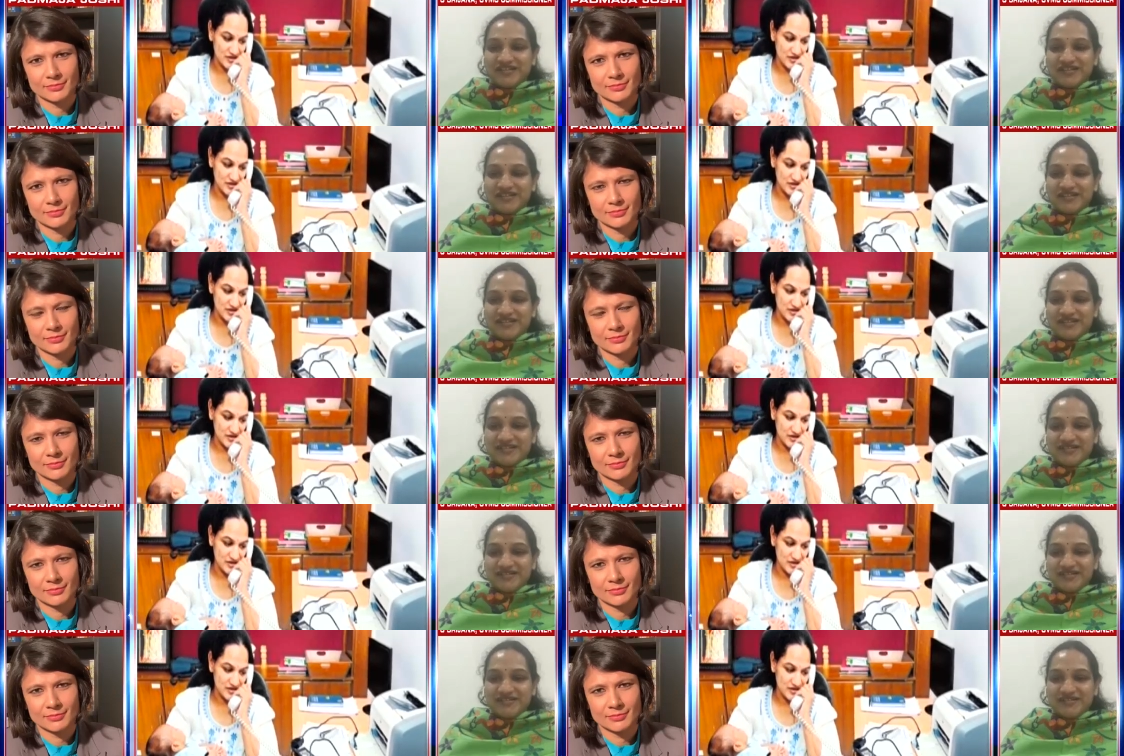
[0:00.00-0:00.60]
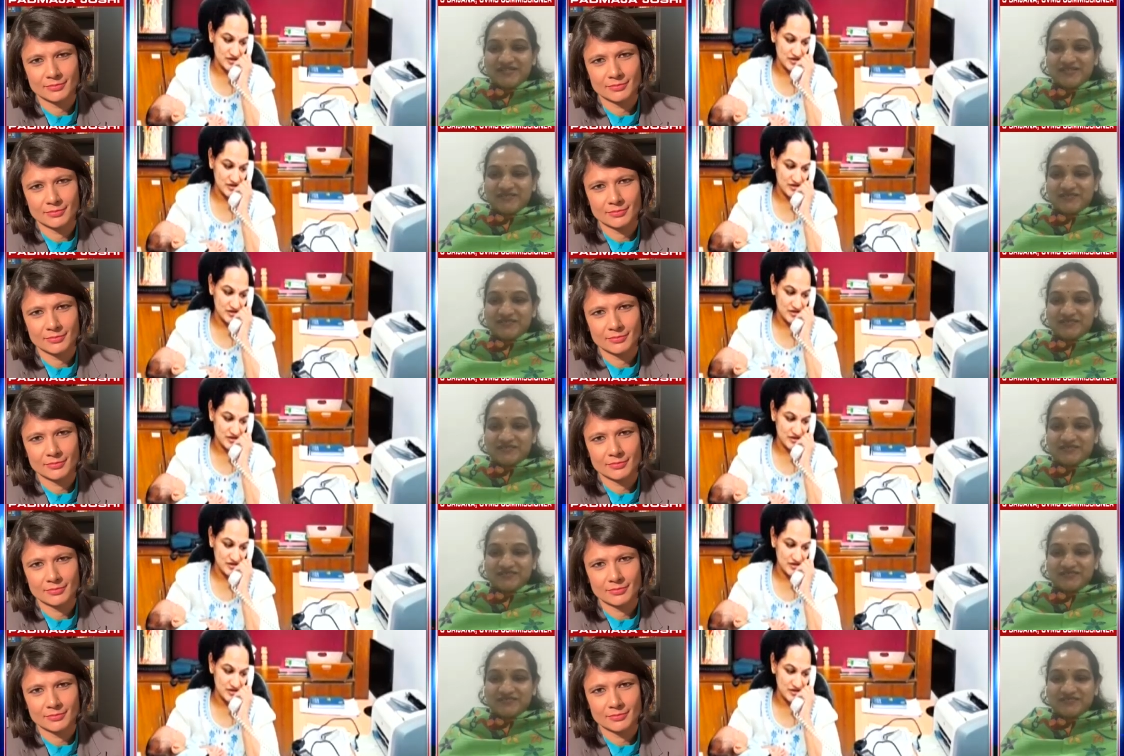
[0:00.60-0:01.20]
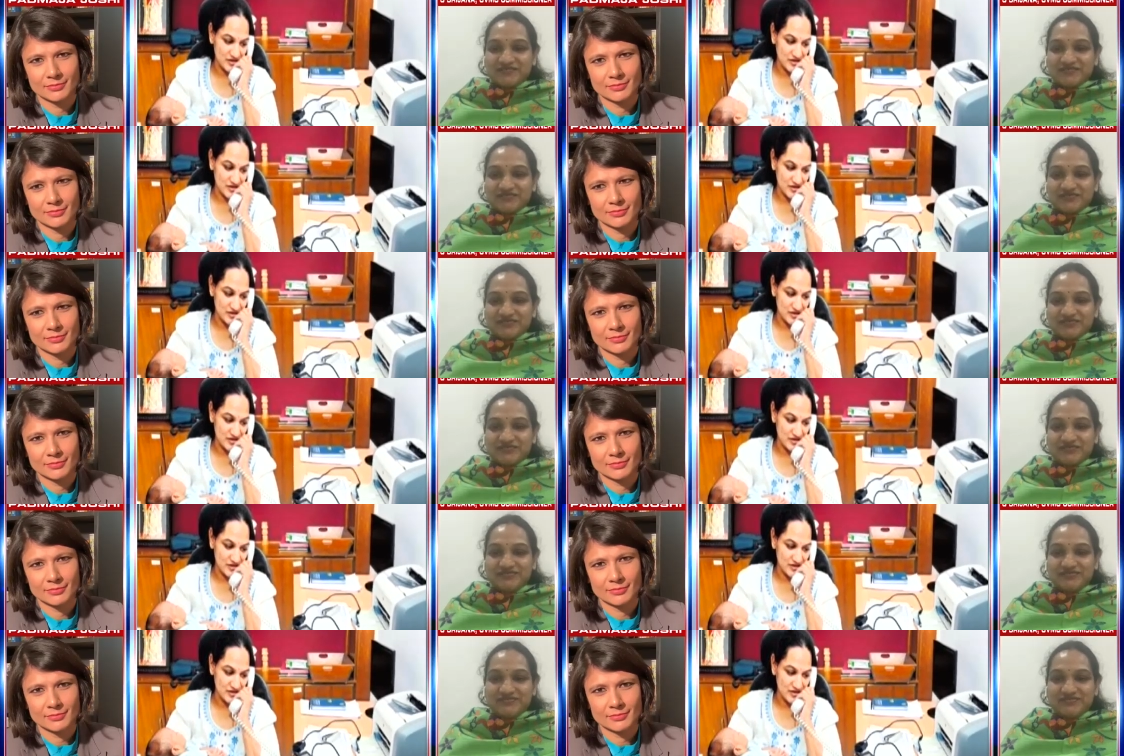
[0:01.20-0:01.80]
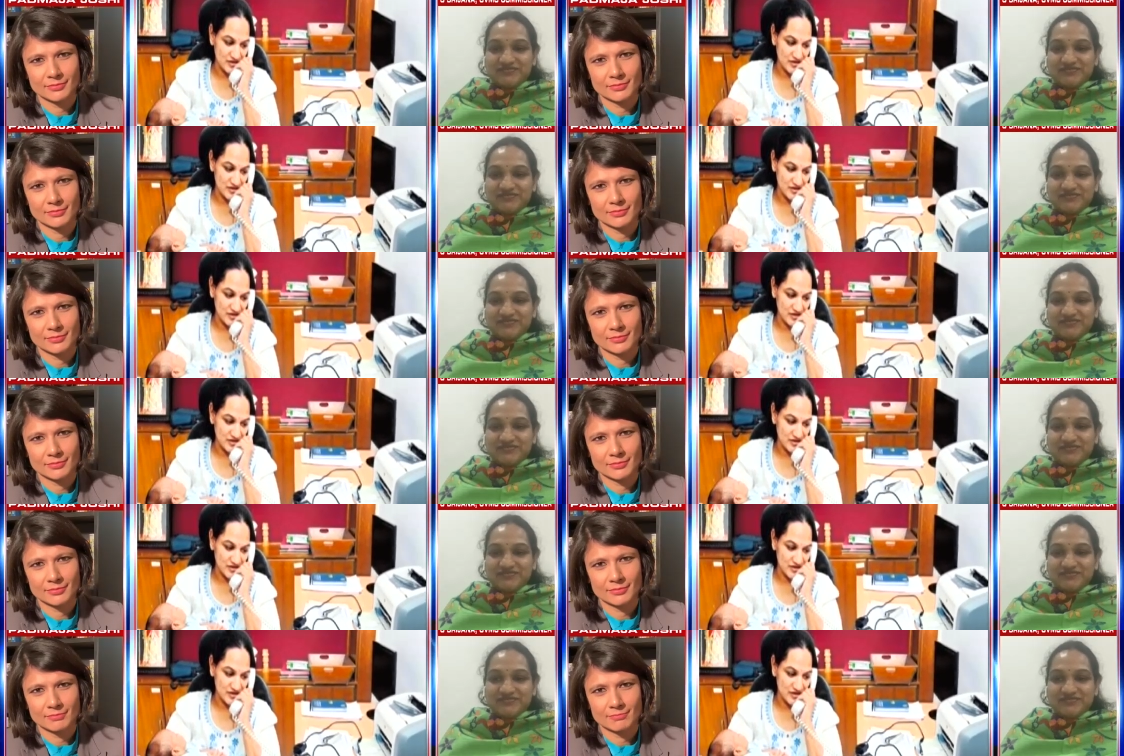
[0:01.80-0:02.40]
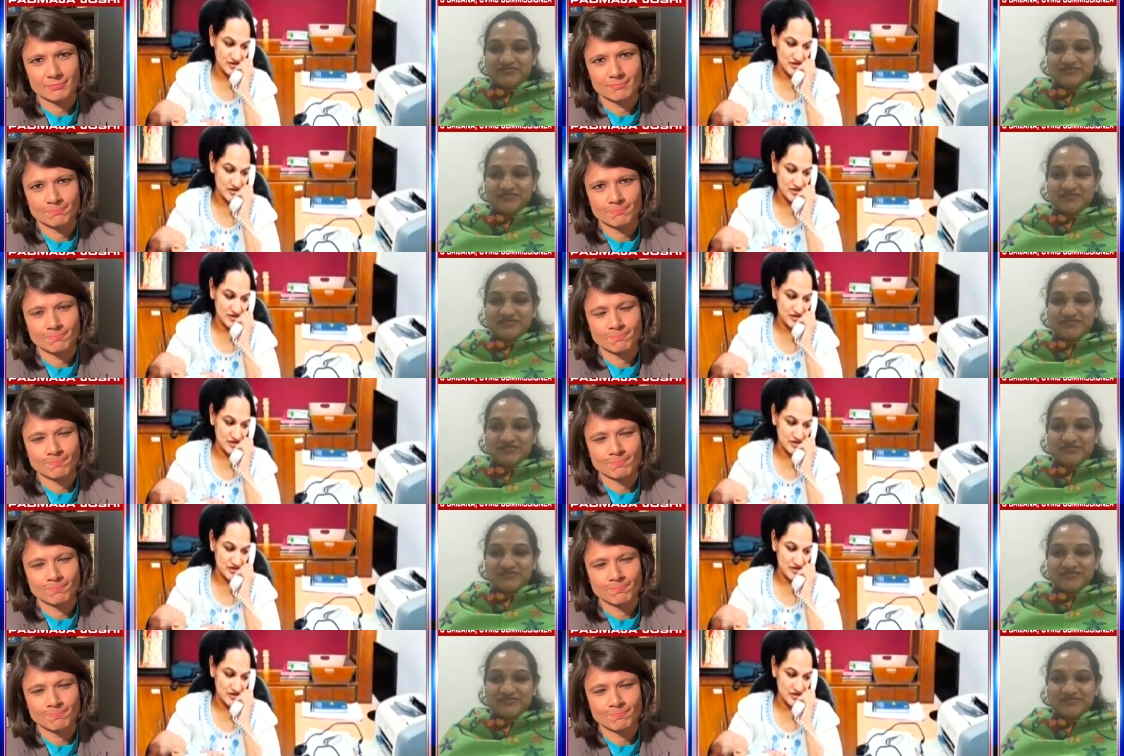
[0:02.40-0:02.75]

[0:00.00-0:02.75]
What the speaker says: Nobody speaks.